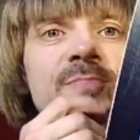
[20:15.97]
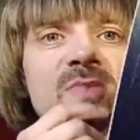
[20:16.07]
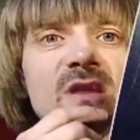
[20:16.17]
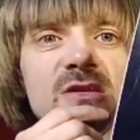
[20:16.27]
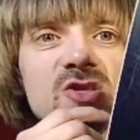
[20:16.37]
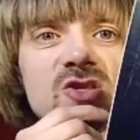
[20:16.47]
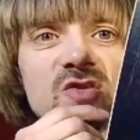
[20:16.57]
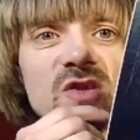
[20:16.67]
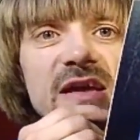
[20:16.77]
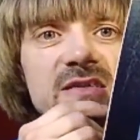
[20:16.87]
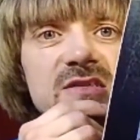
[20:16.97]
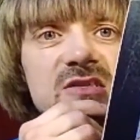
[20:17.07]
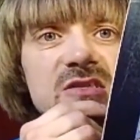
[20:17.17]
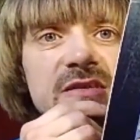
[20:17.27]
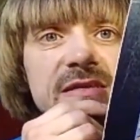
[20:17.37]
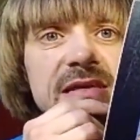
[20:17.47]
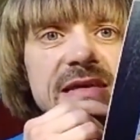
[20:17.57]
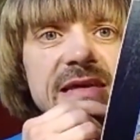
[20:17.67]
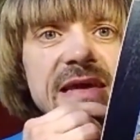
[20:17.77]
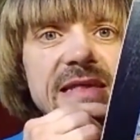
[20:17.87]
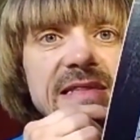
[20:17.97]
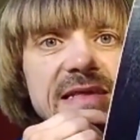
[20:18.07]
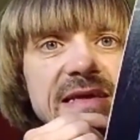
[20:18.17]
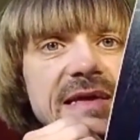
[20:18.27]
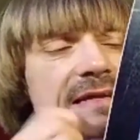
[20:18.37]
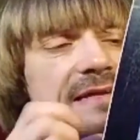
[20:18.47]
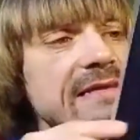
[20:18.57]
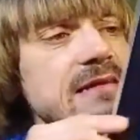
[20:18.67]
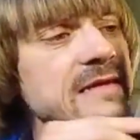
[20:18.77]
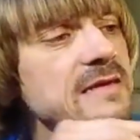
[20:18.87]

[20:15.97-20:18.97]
Dungeons and Dragons. And then